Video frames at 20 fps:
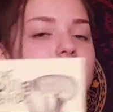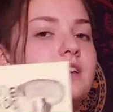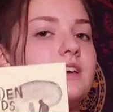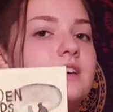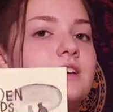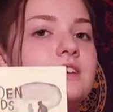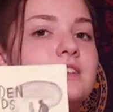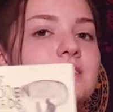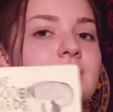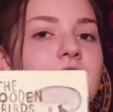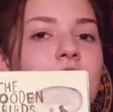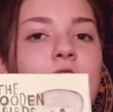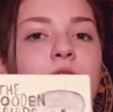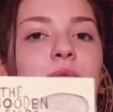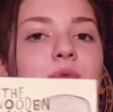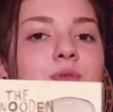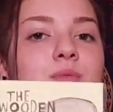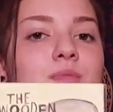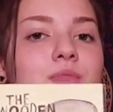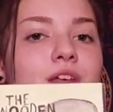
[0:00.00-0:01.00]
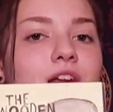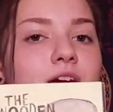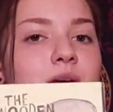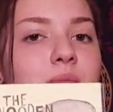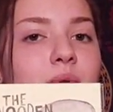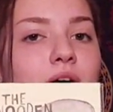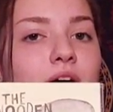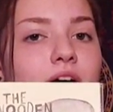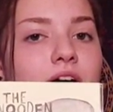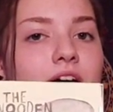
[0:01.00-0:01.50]
is an album that I
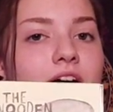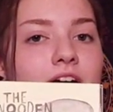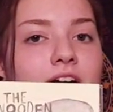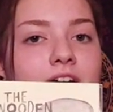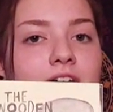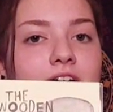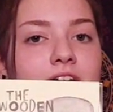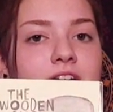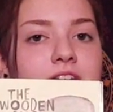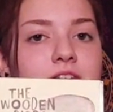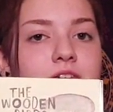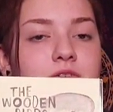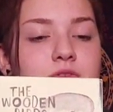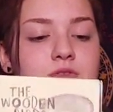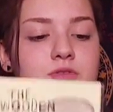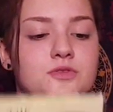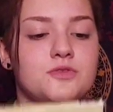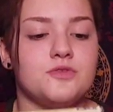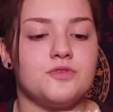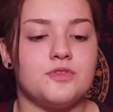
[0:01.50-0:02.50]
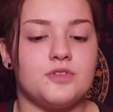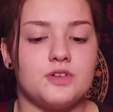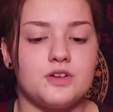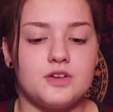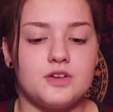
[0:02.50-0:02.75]
bought at The Groove.